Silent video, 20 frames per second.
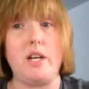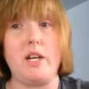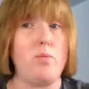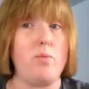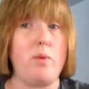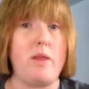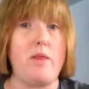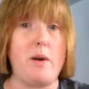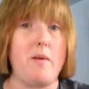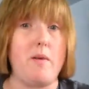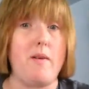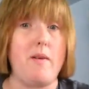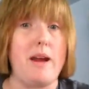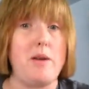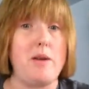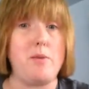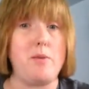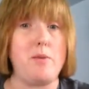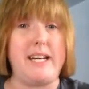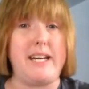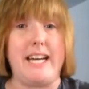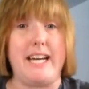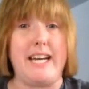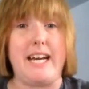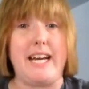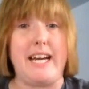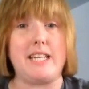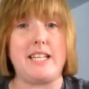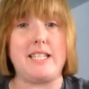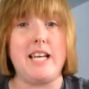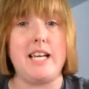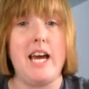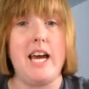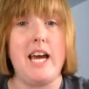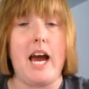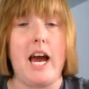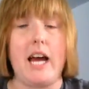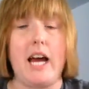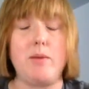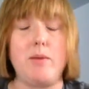when they were out doing gigs,
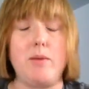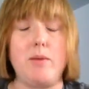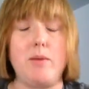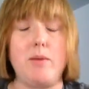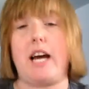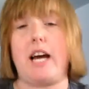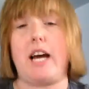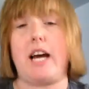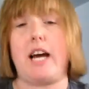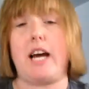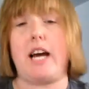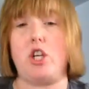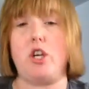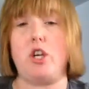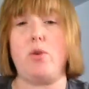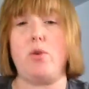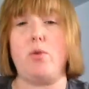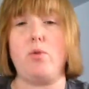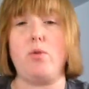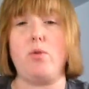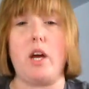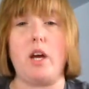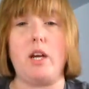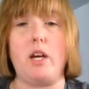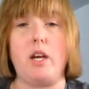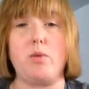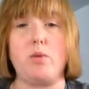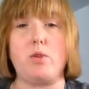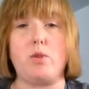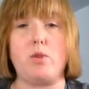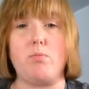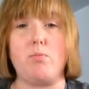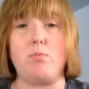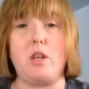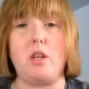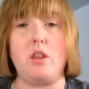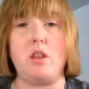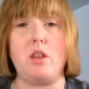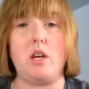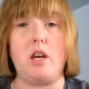and it was a catchy tune, and it was
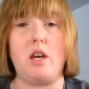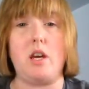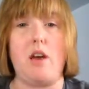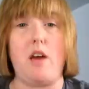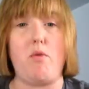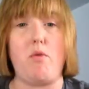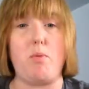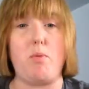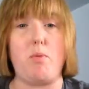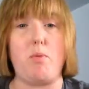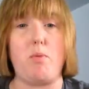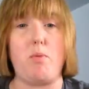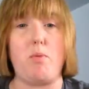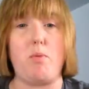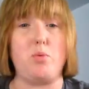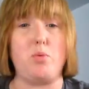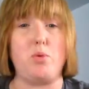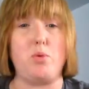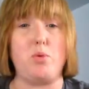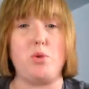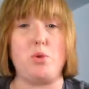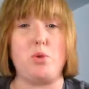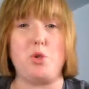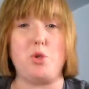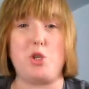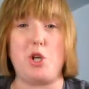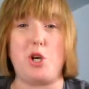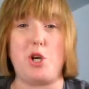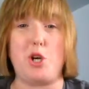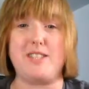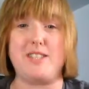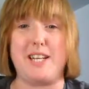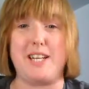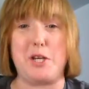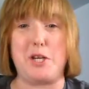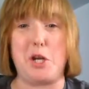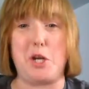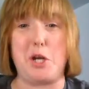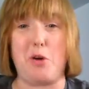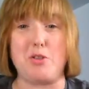something that everybody would sort of start
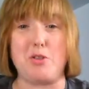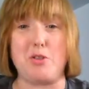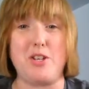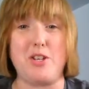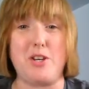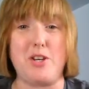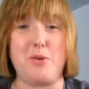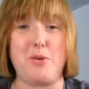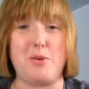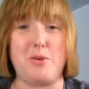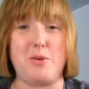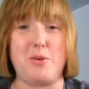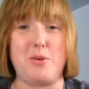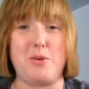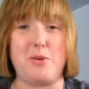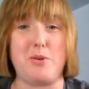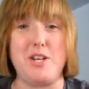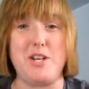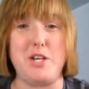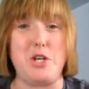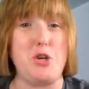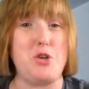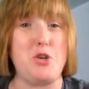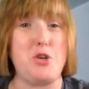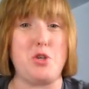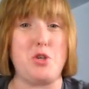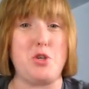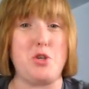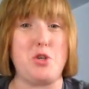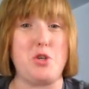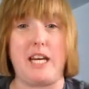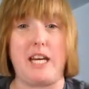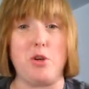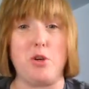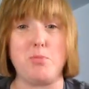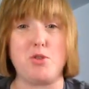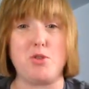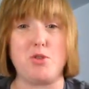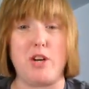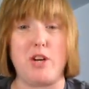singing along to because you'd just pick it
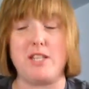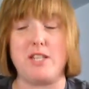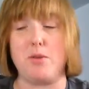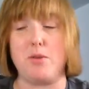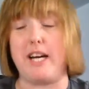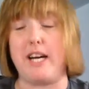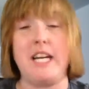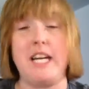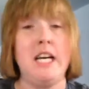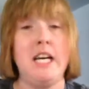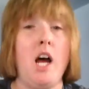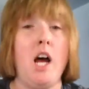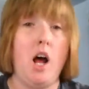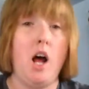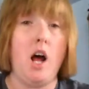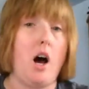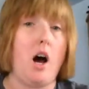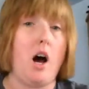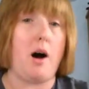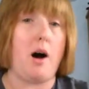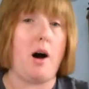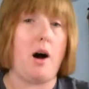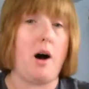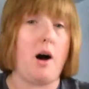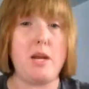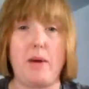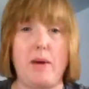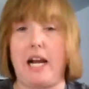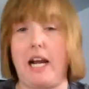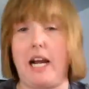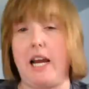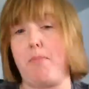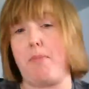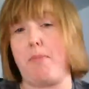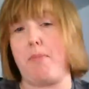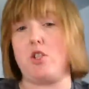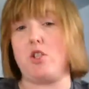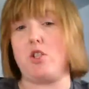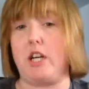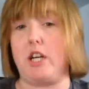up straight away. I'll play you the clip
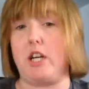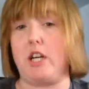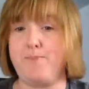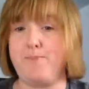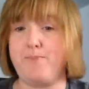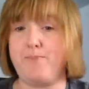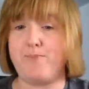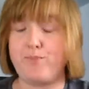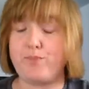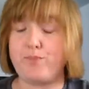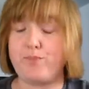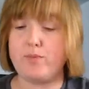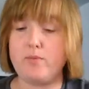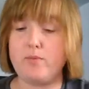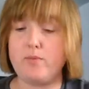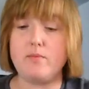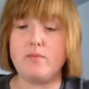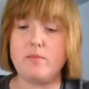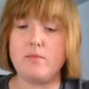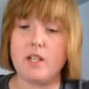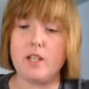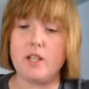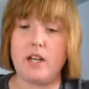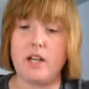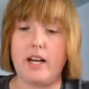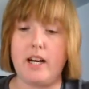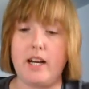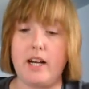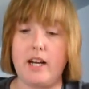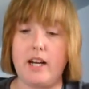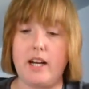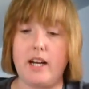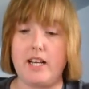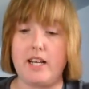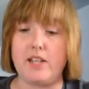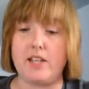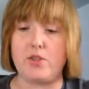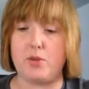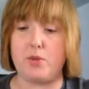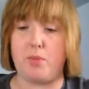actually.
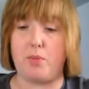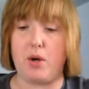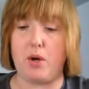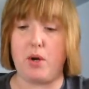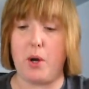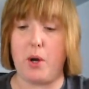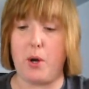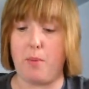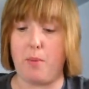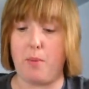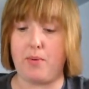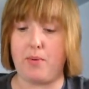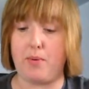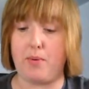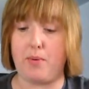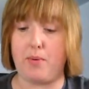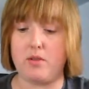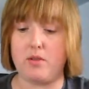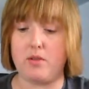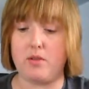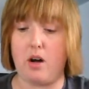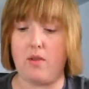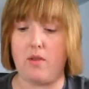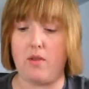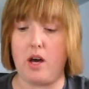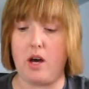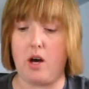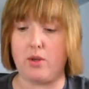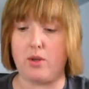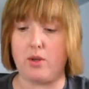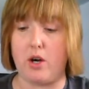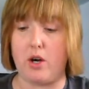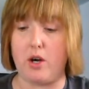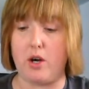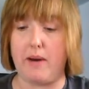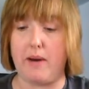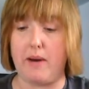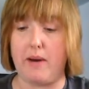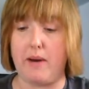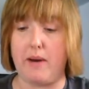Let's just put it up on the old
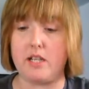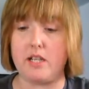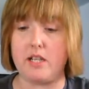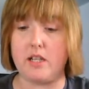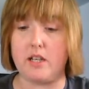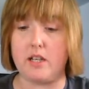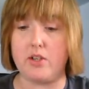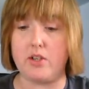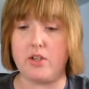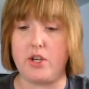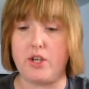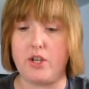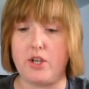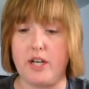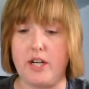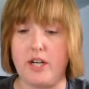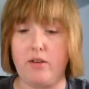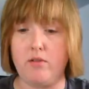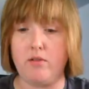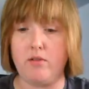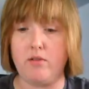iPad as you do.